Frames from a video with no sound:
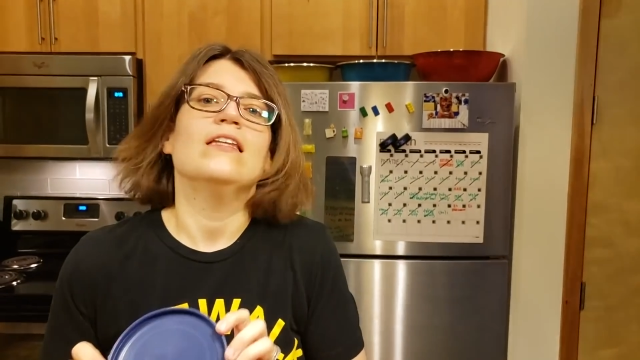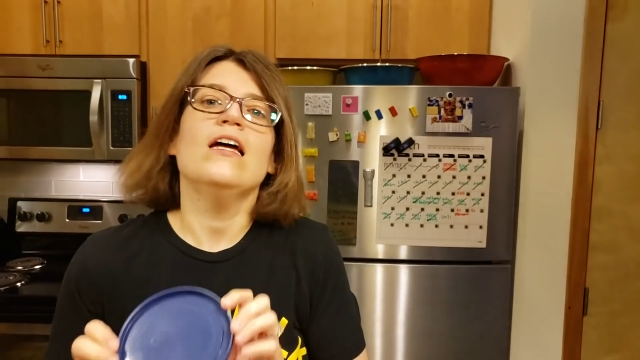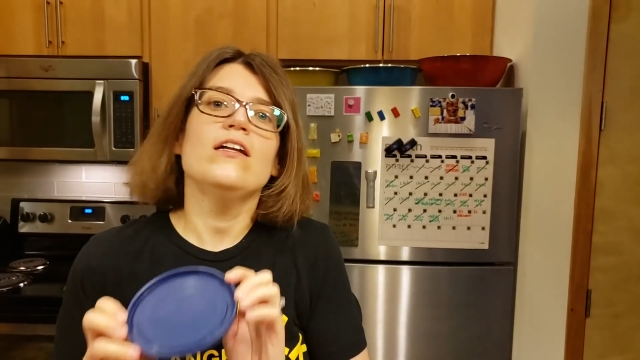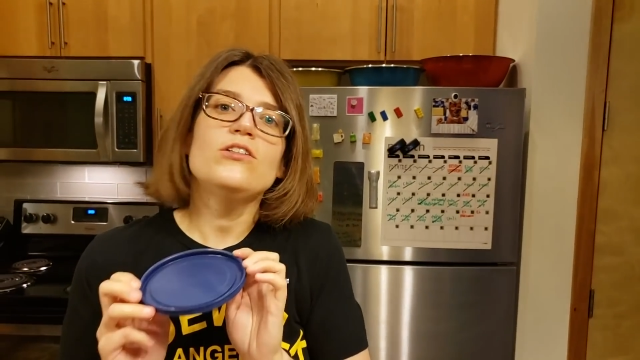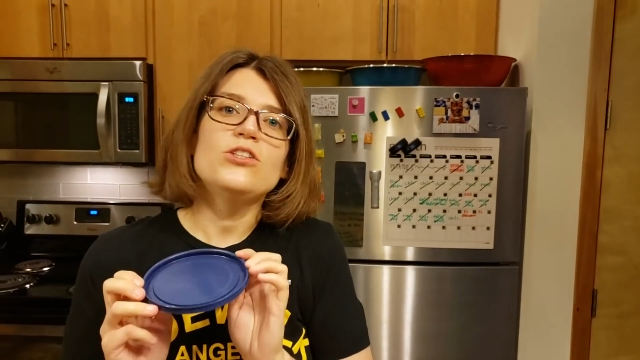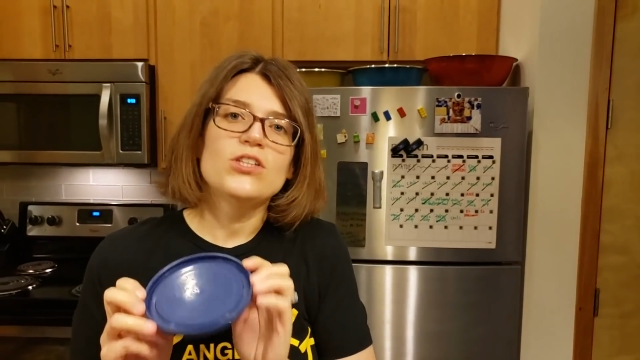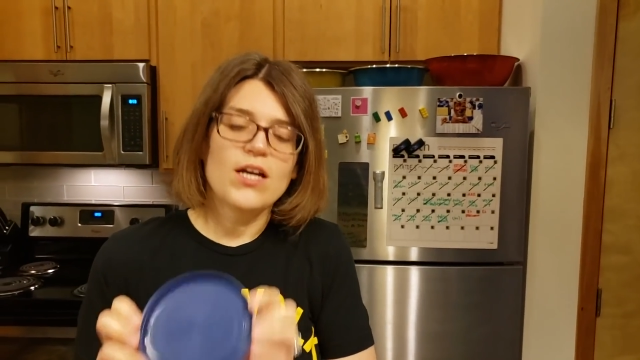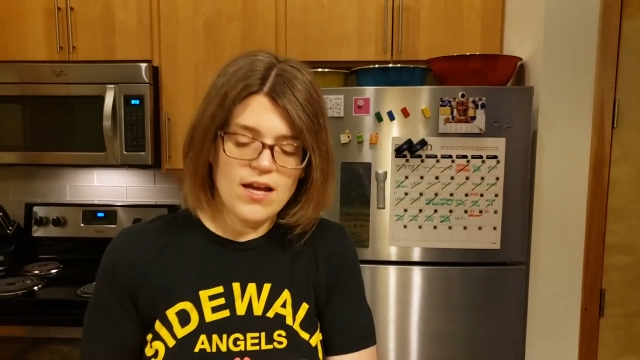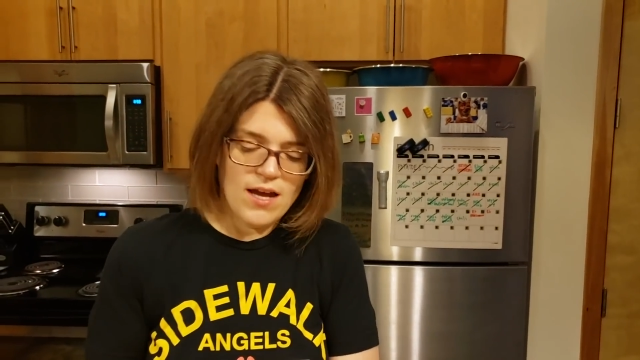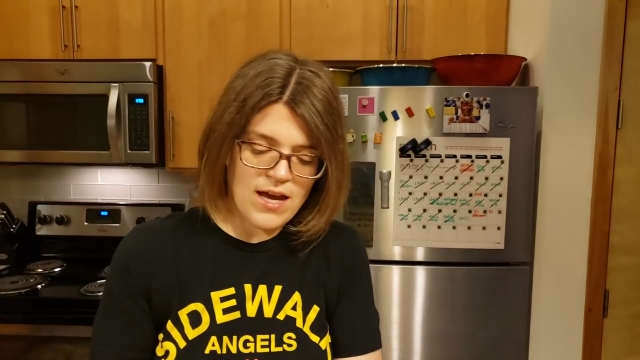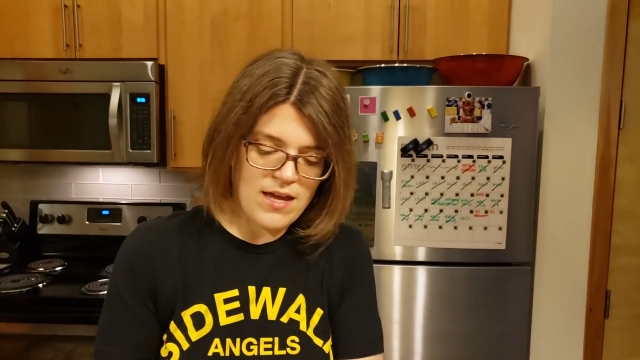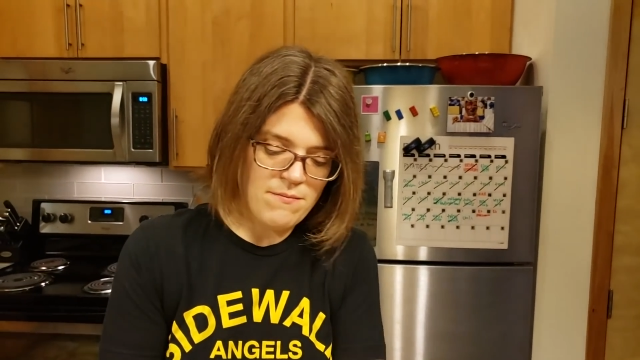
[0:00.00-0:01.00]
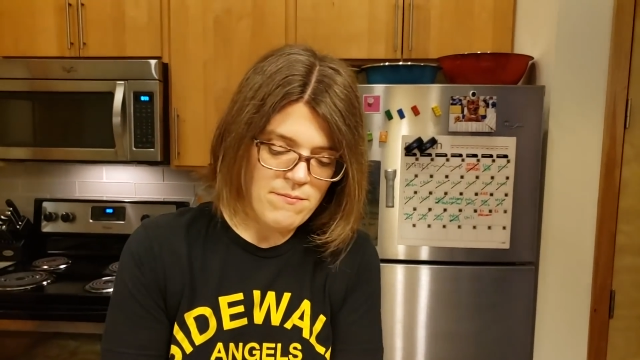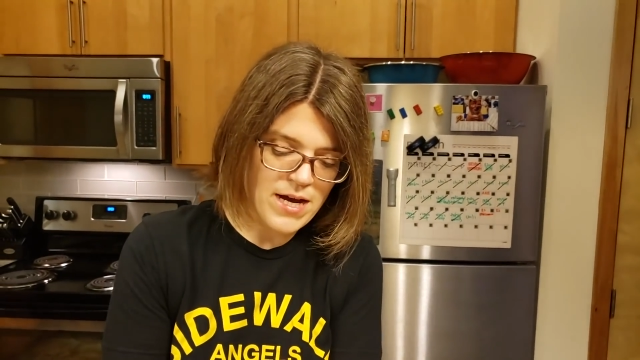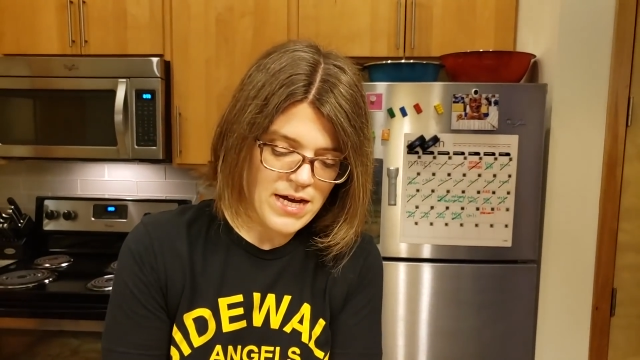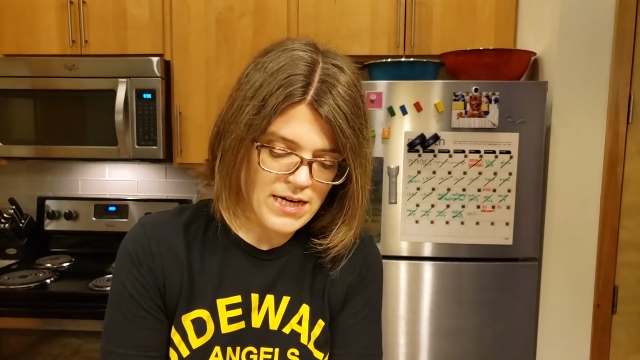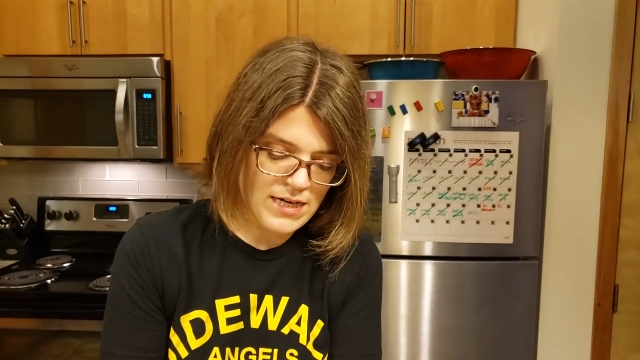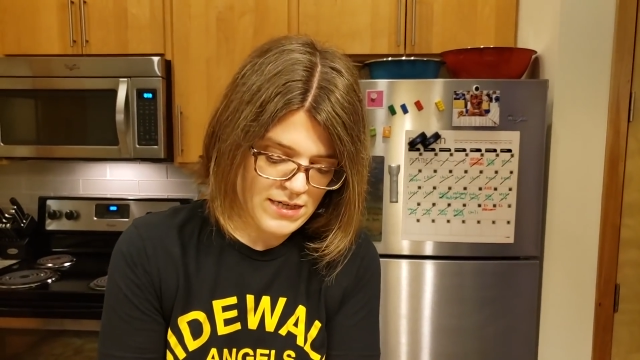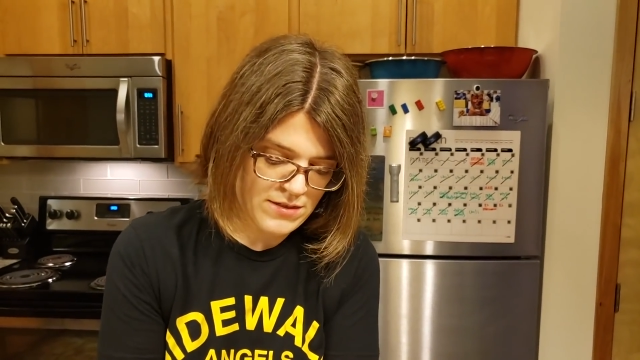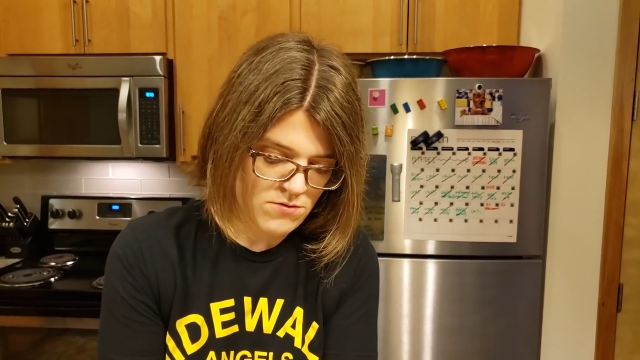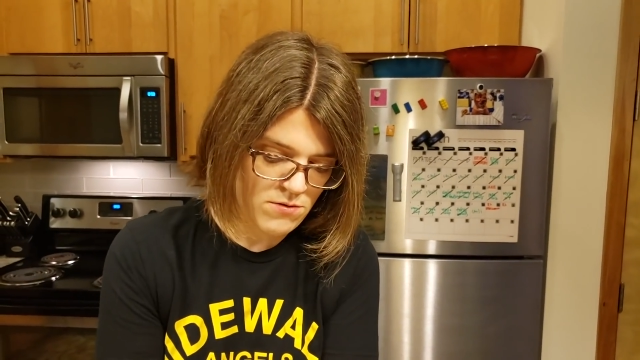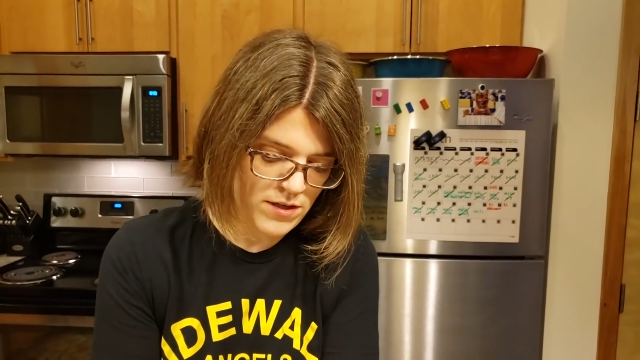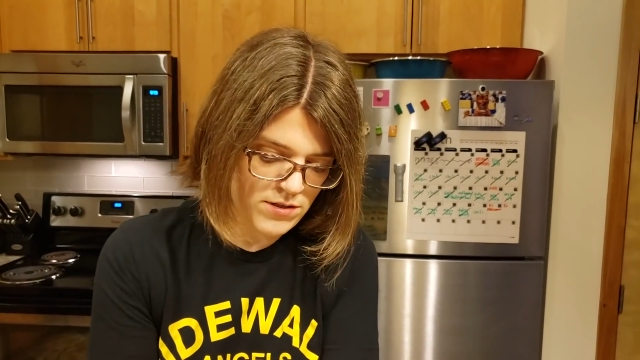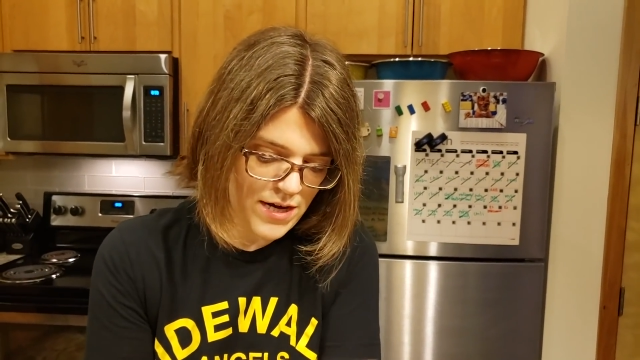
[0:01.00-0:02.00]
lunch, and mine is
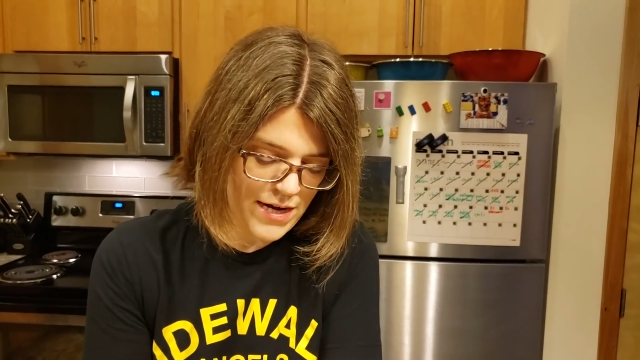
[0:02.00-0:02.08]
going to